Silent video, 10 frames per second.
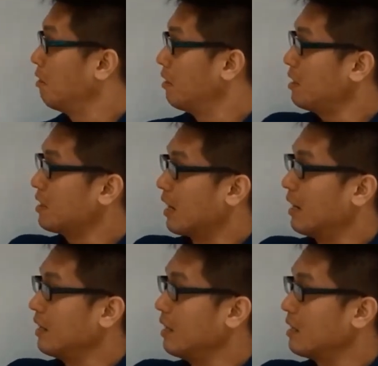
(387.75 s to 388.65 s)
This
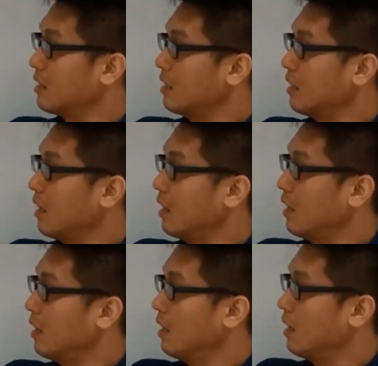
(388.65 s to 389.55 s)
side is
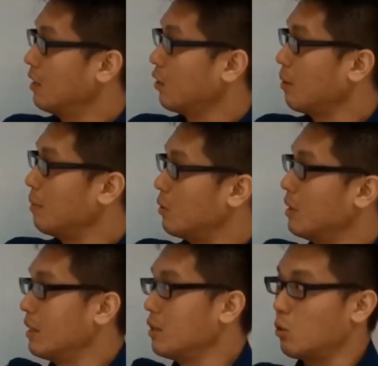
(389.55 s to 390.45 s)
not in
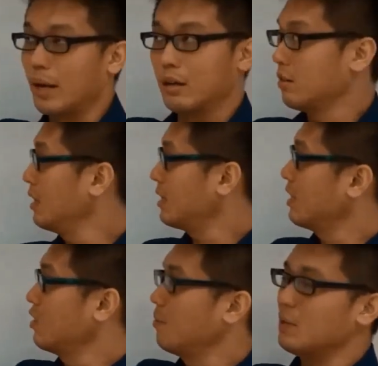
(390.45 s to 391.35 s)
between these two angles. This side
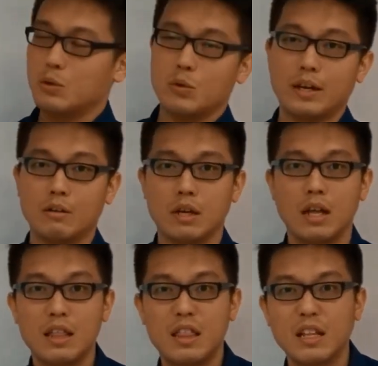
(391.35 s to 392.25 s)
is not in between two angles.
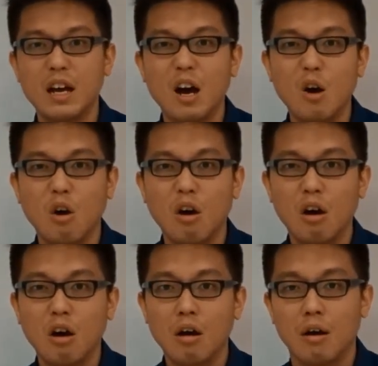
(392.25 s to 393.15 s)
Then how?
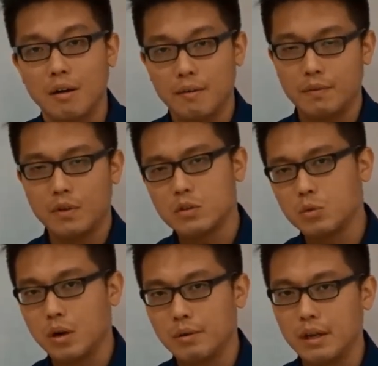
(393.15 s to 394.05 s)
Not
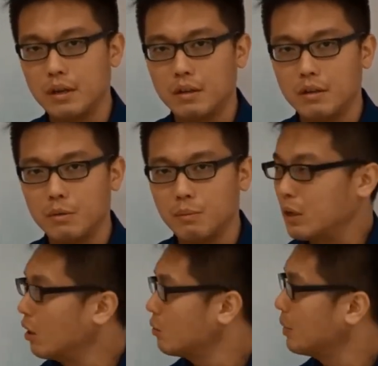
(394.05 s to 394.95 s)
to worry,
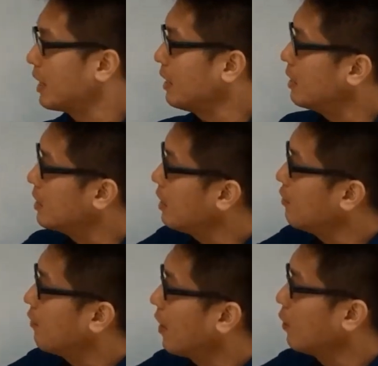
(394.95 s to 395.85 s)
because we can easily
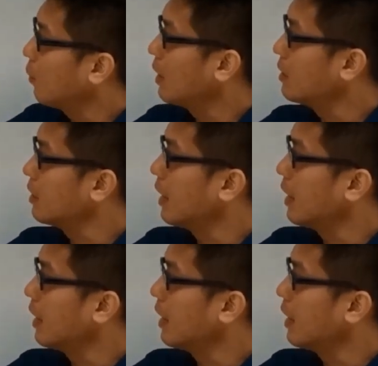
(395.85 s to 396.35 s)
find what is